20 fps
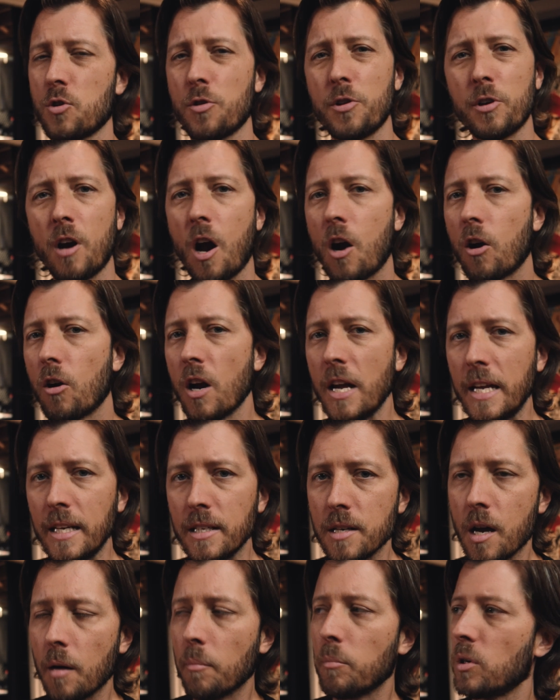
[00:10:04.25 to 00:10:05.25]
So there are a
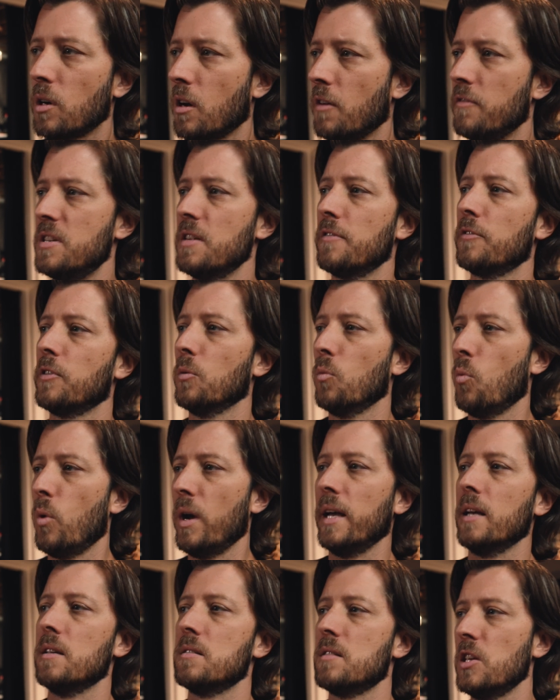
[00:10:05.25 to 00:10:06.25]
number of different
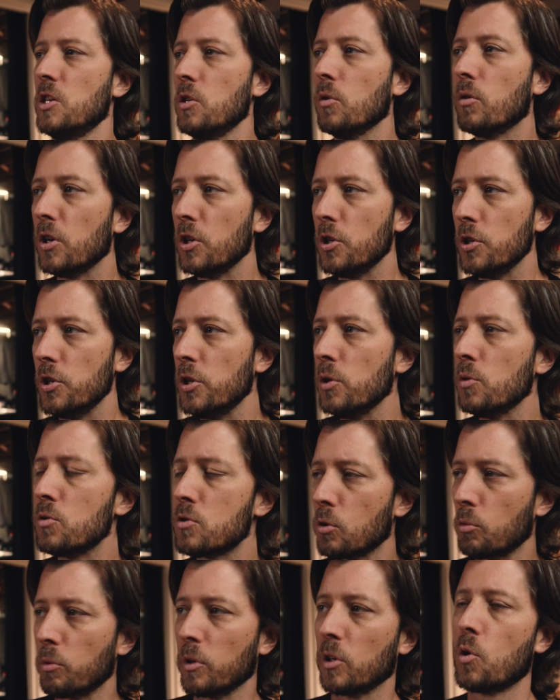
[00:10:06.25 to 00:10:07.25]
ways that you can use
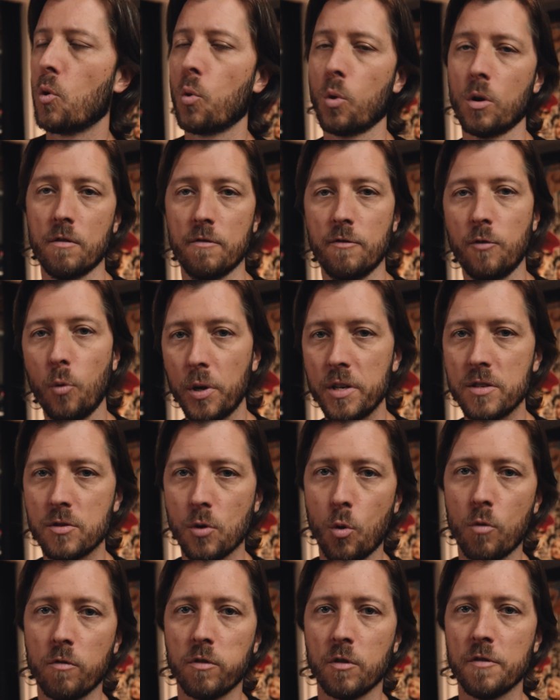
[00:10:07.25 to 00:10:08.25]
the Record
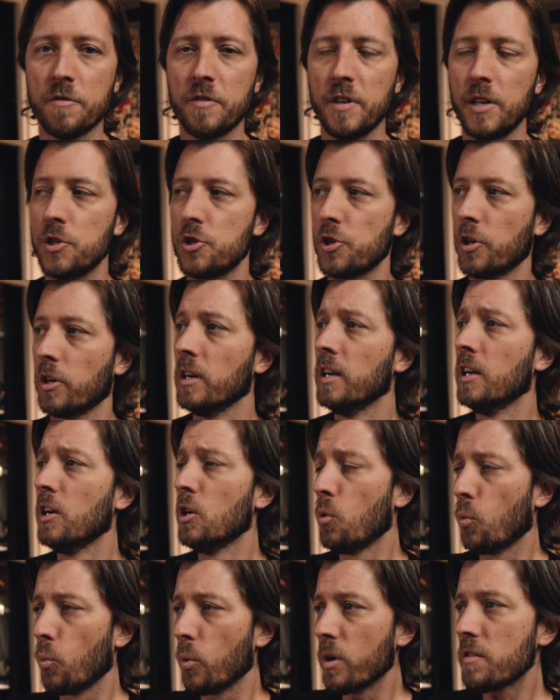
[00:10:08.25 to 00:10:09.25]
Voiceover feature
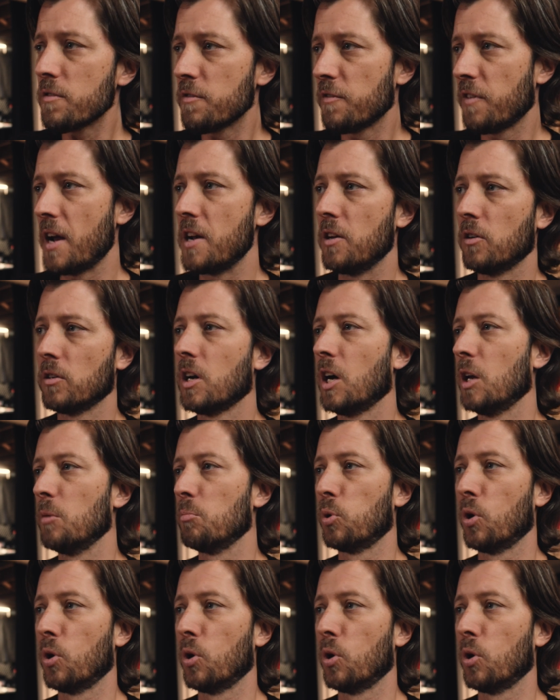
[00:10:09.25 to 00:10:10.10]
with Final Cut